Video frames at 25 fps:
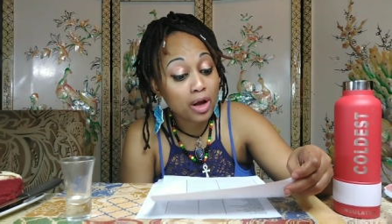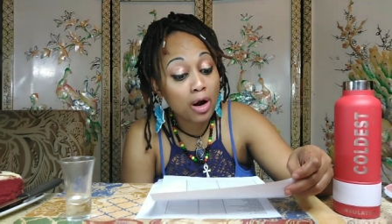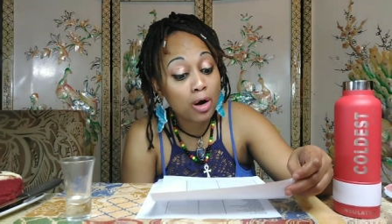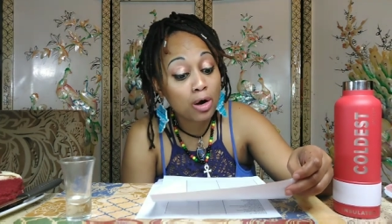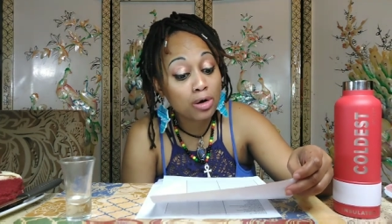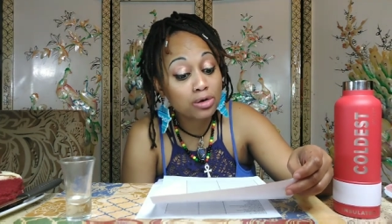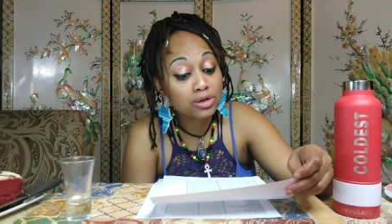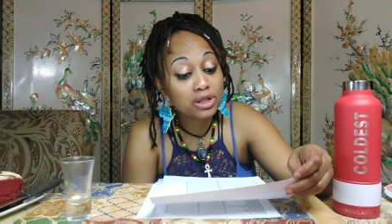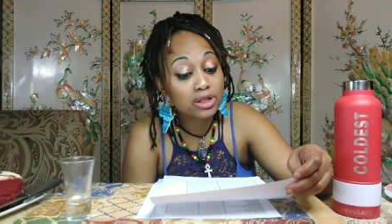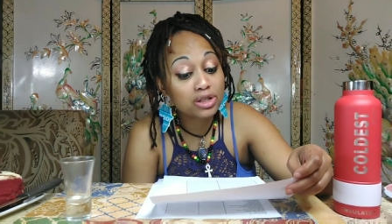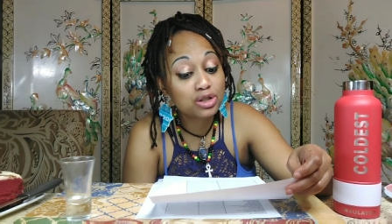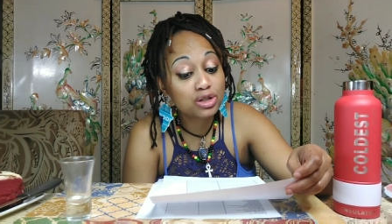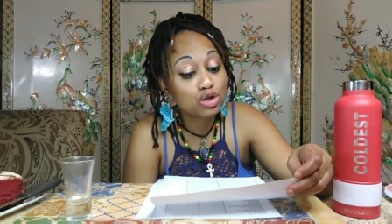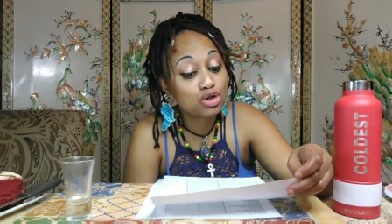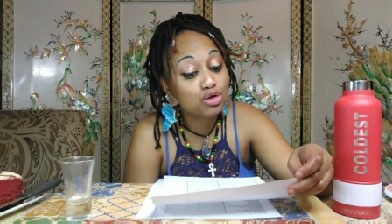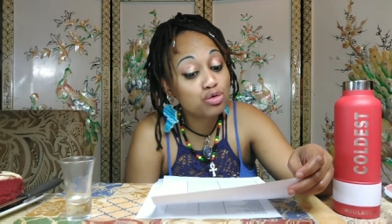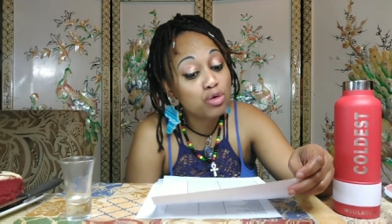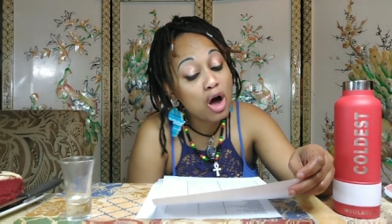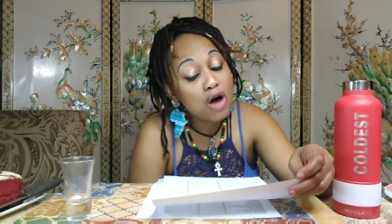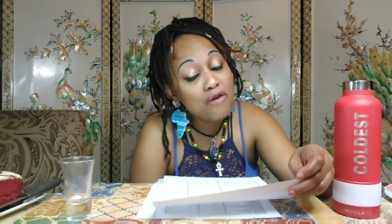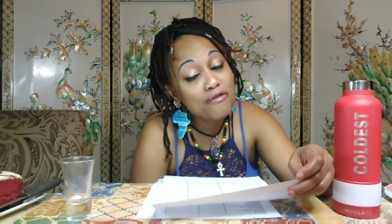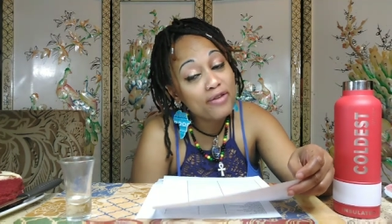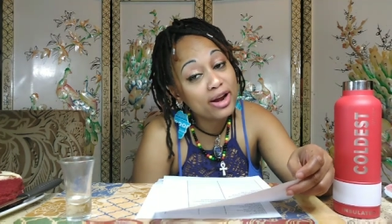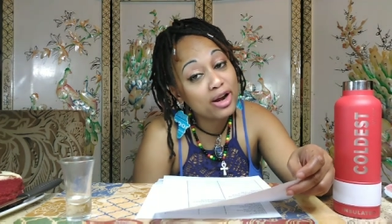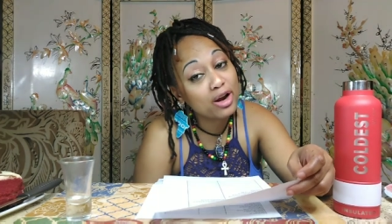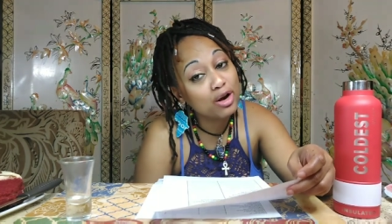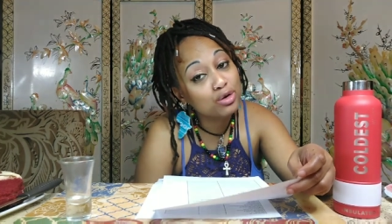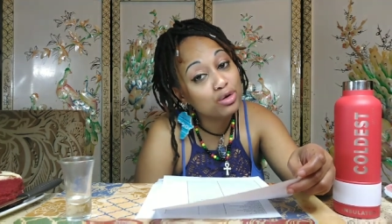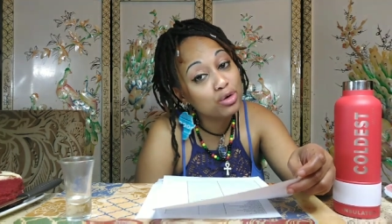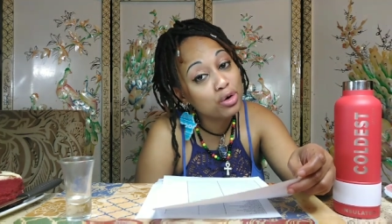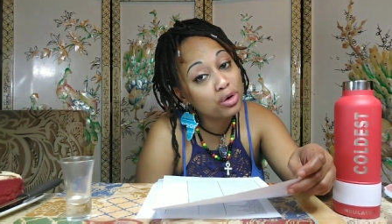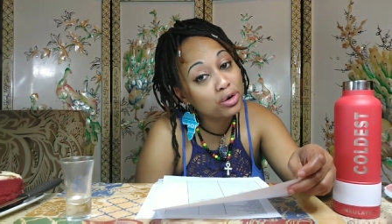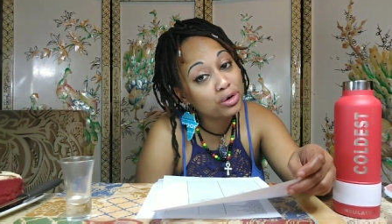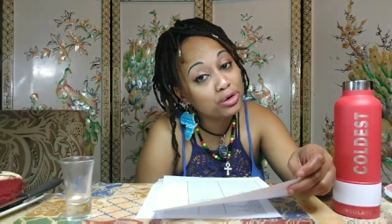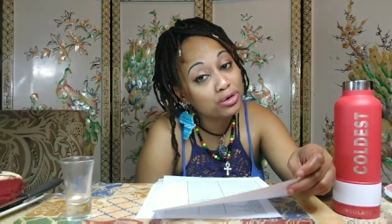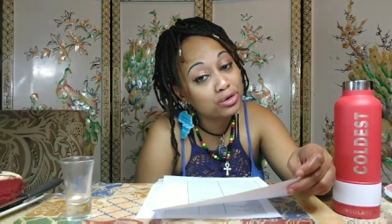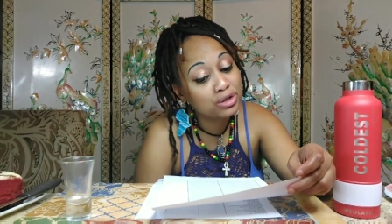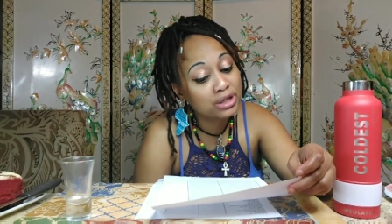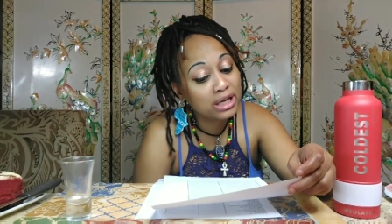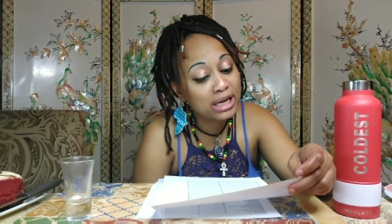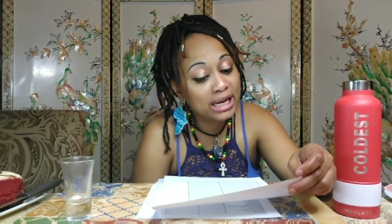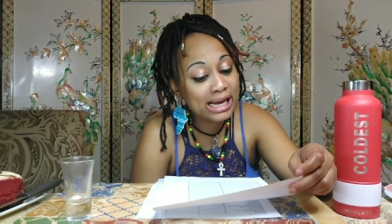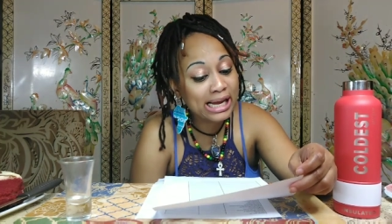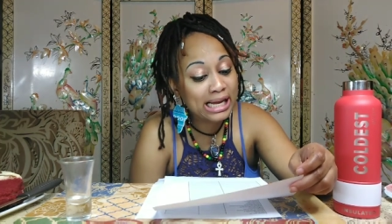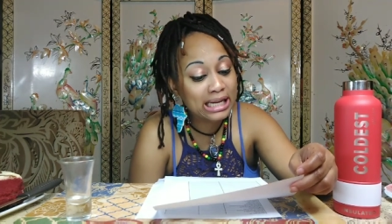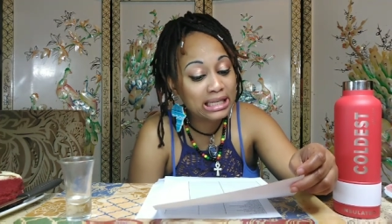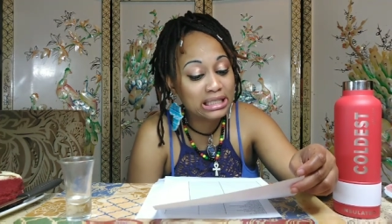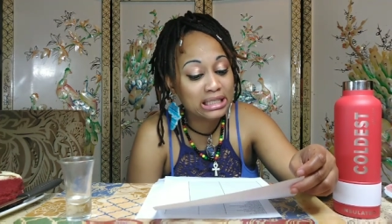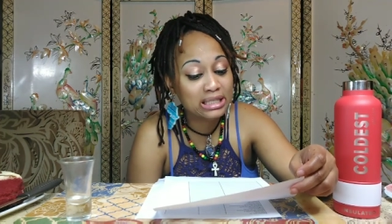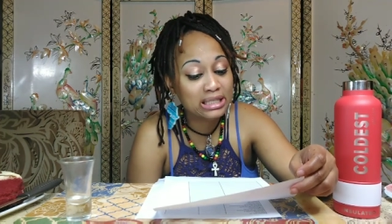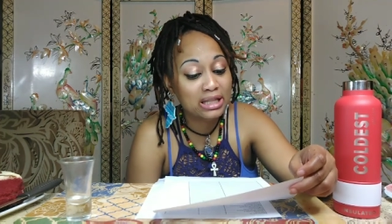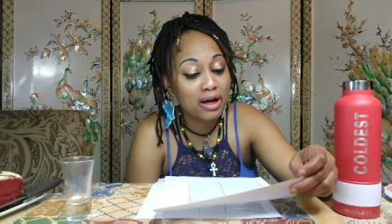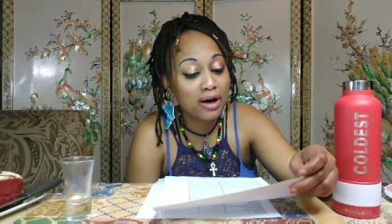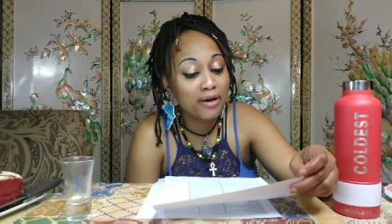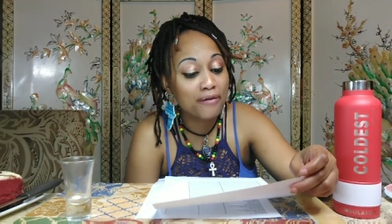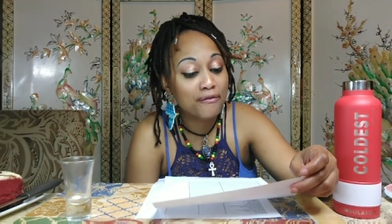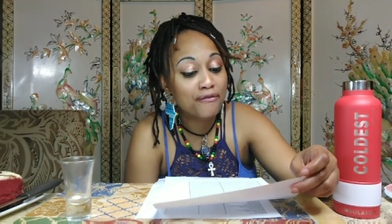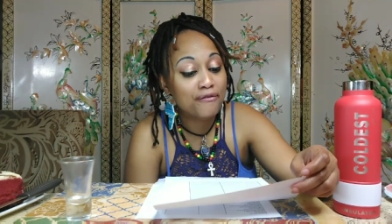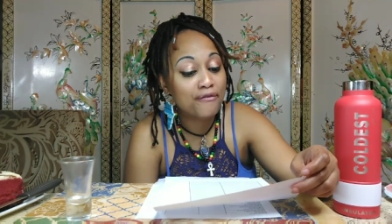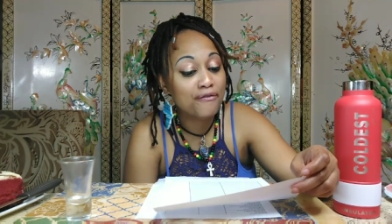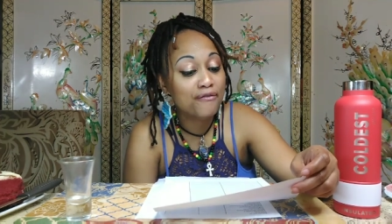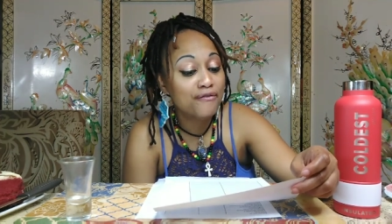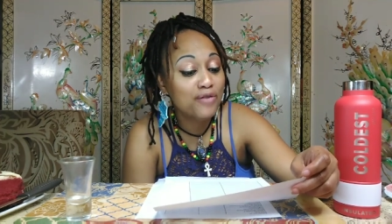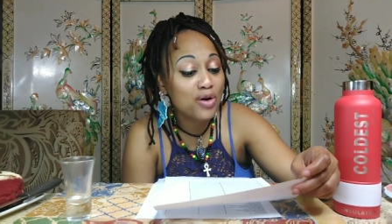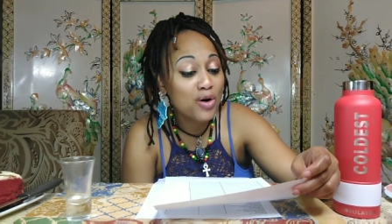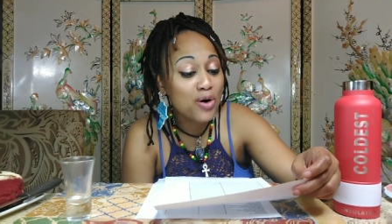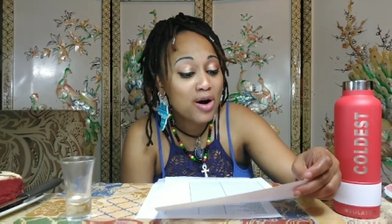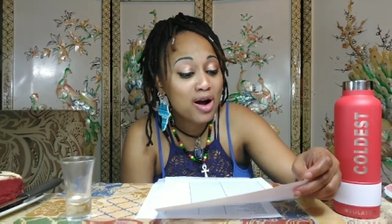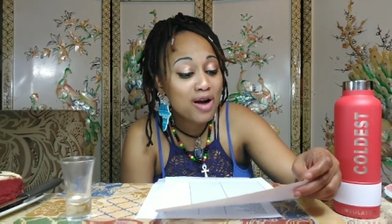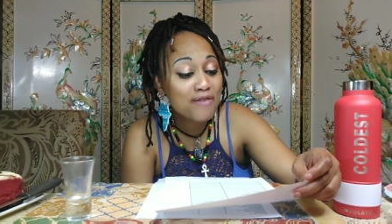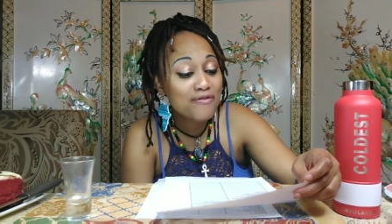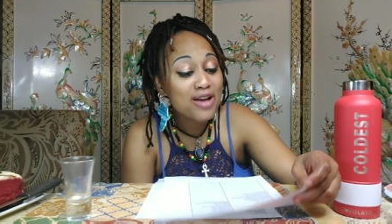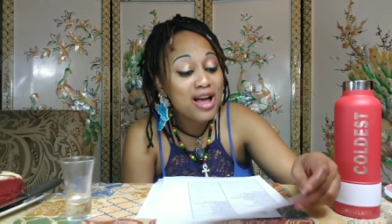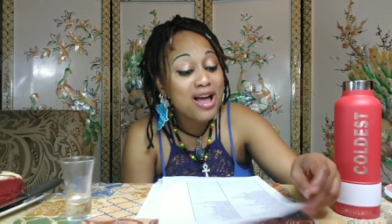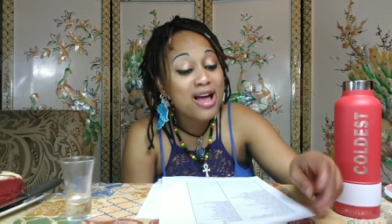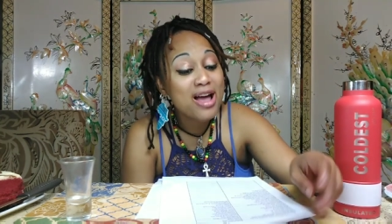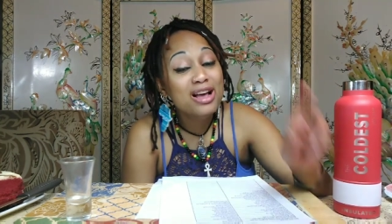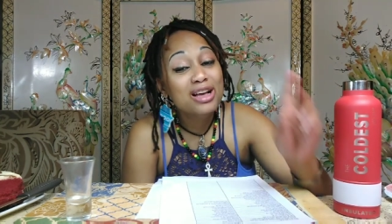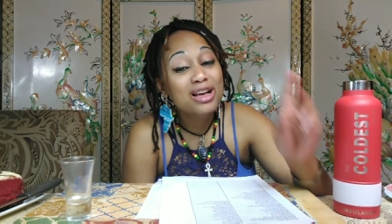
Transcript: her sister 12th, and her daughter's is the 4th.